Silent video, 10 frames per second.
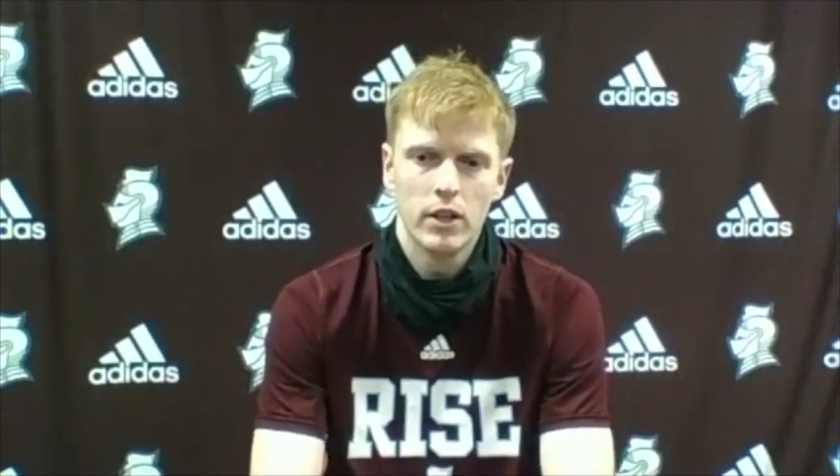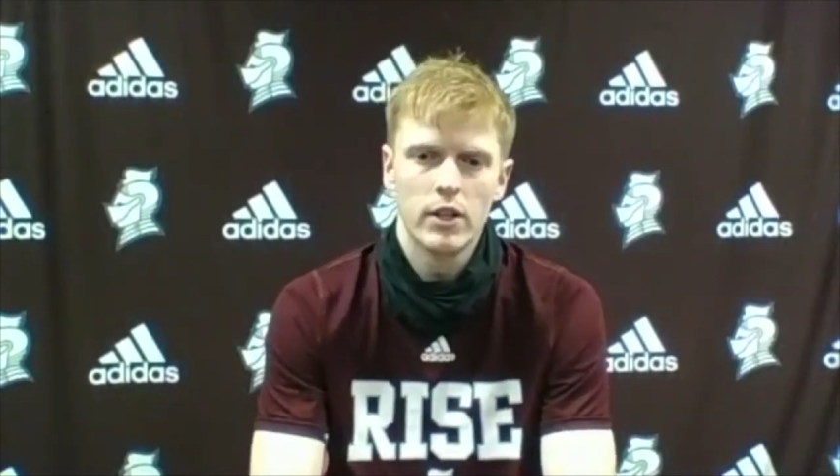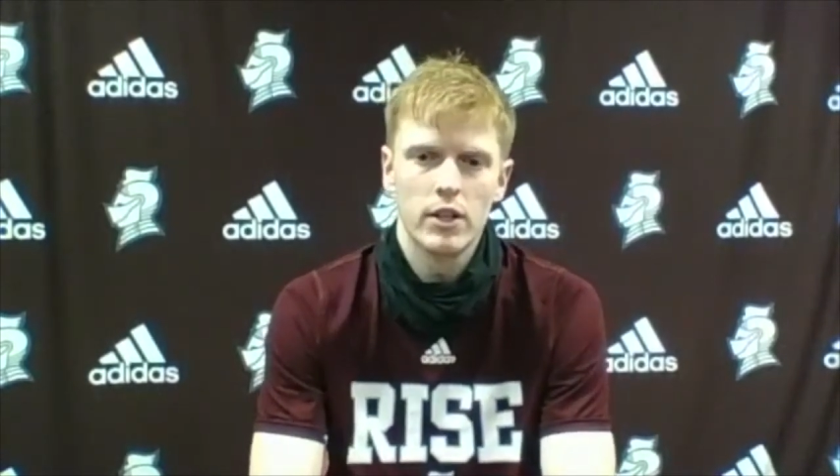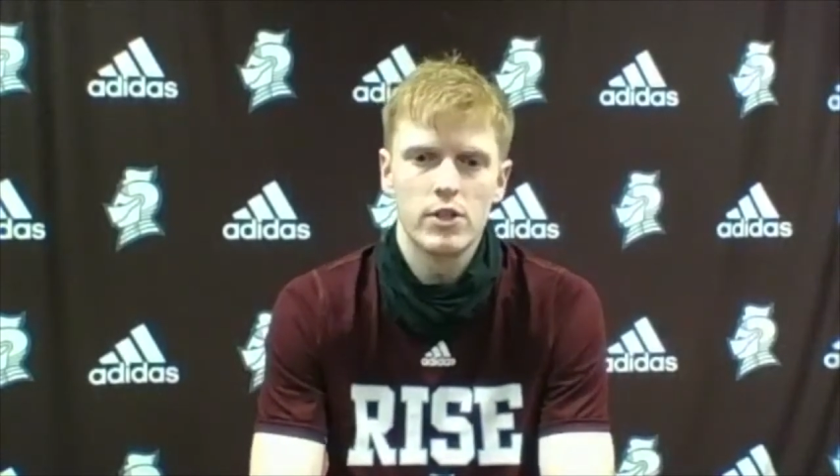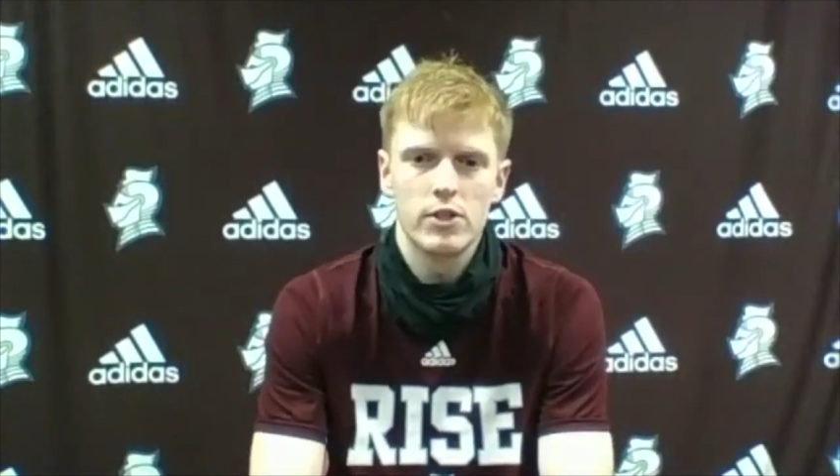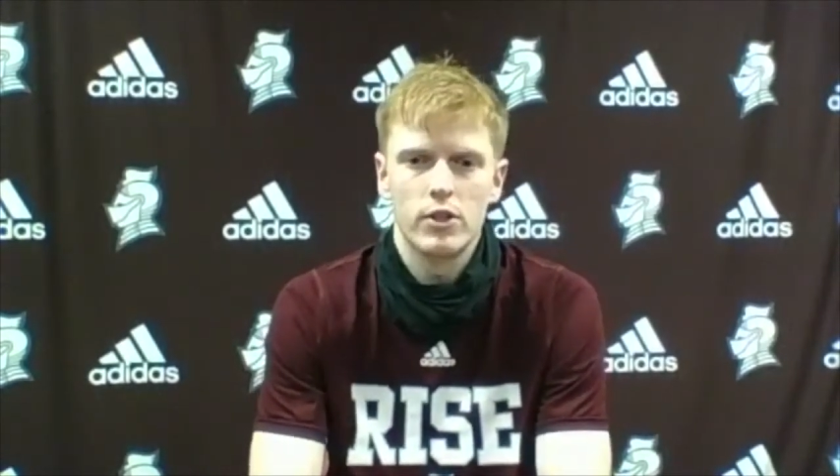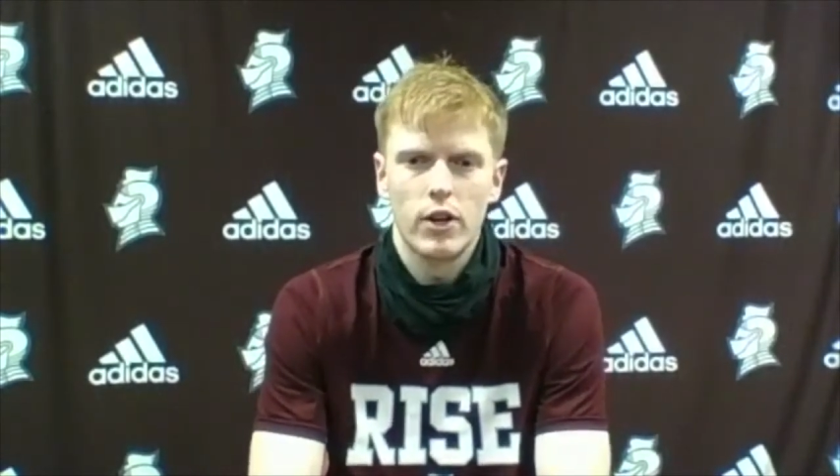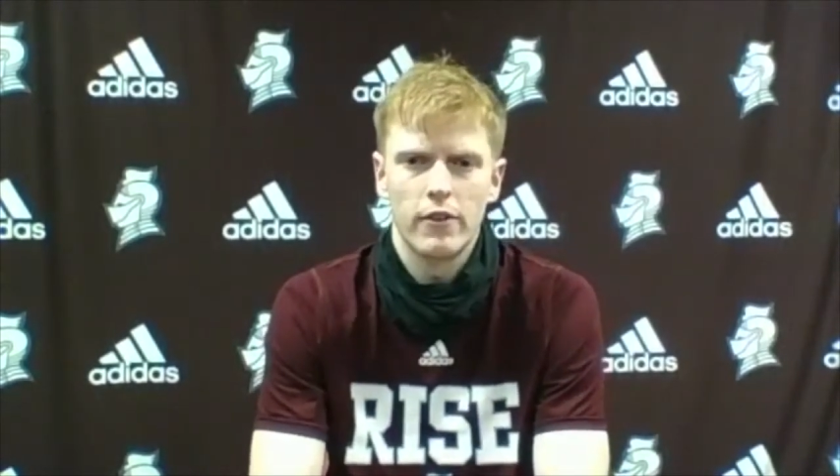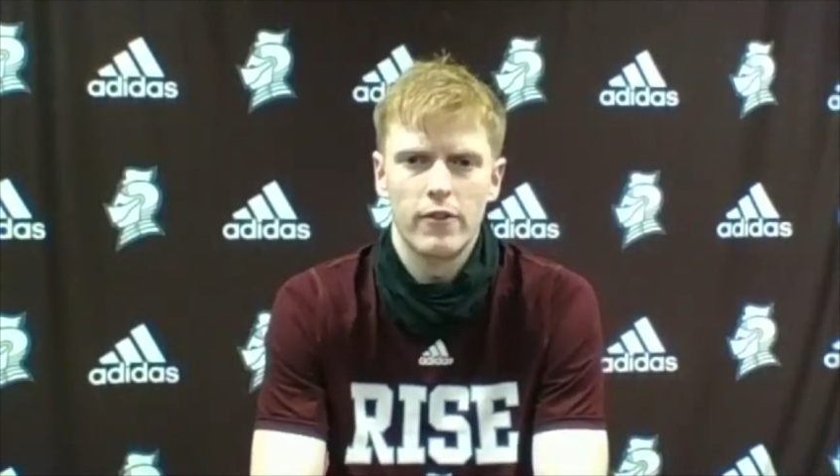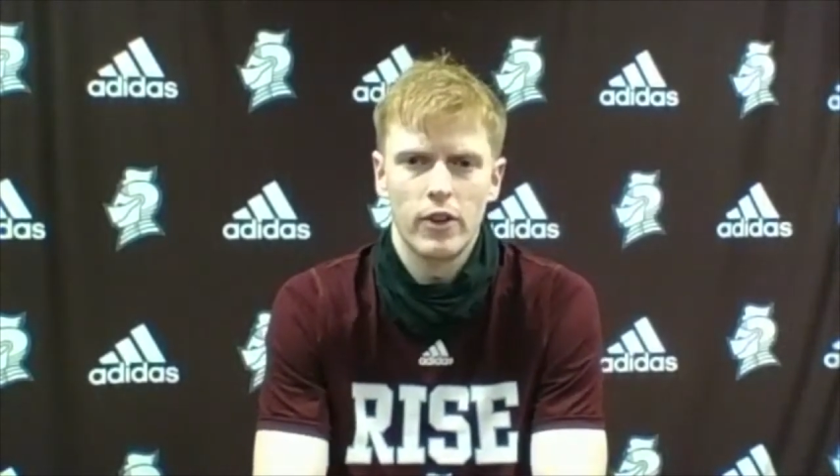It's just a
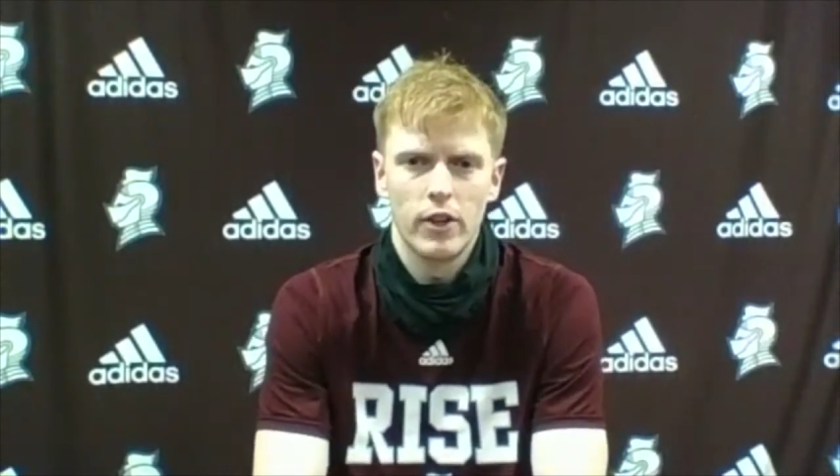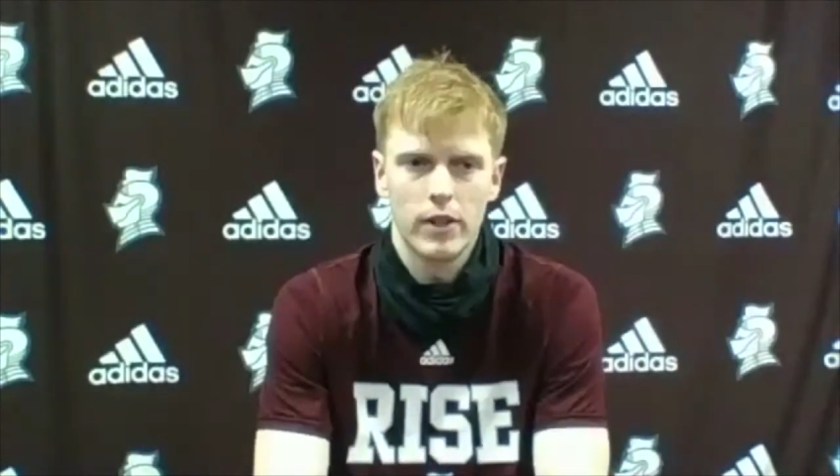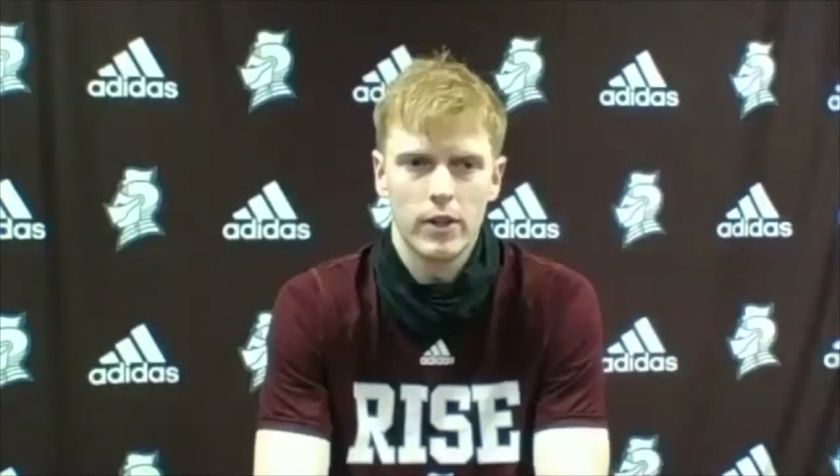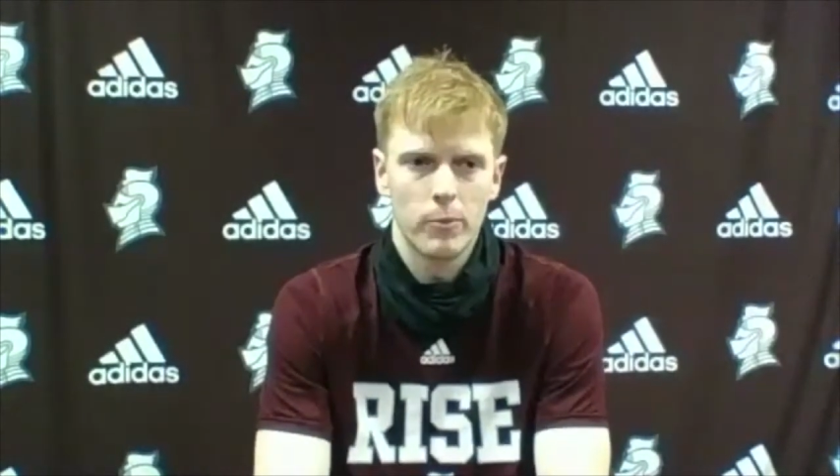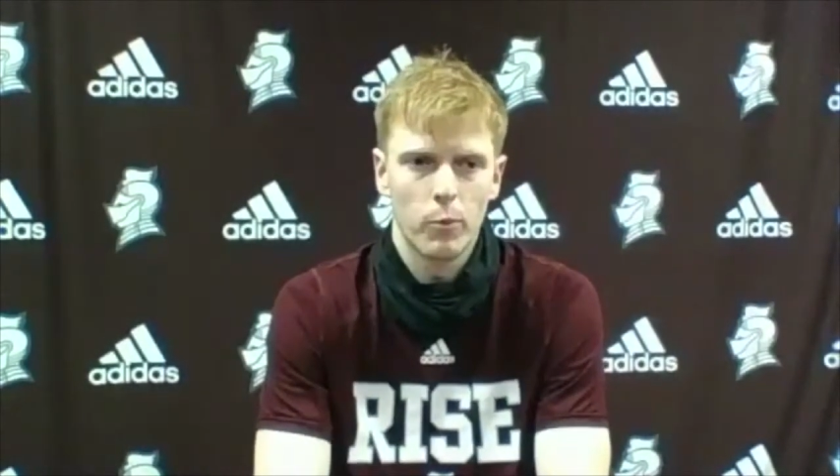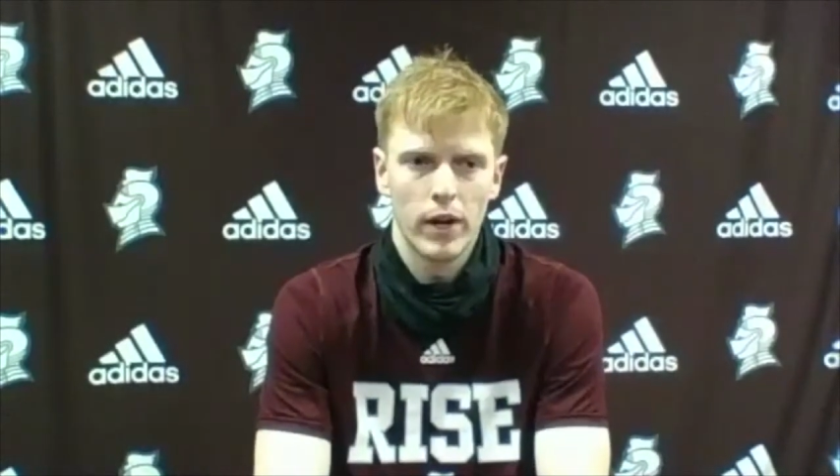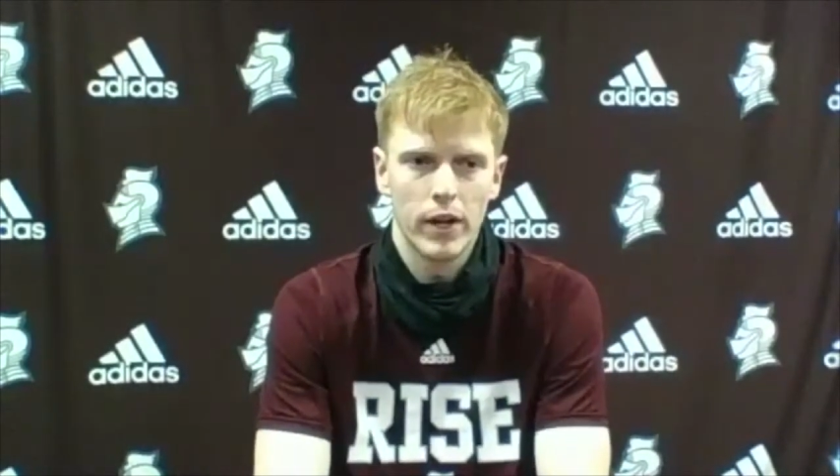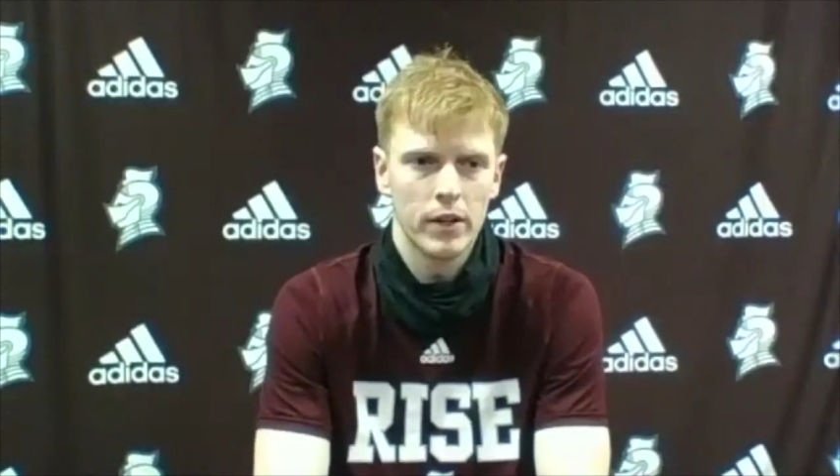great feeling. And then winning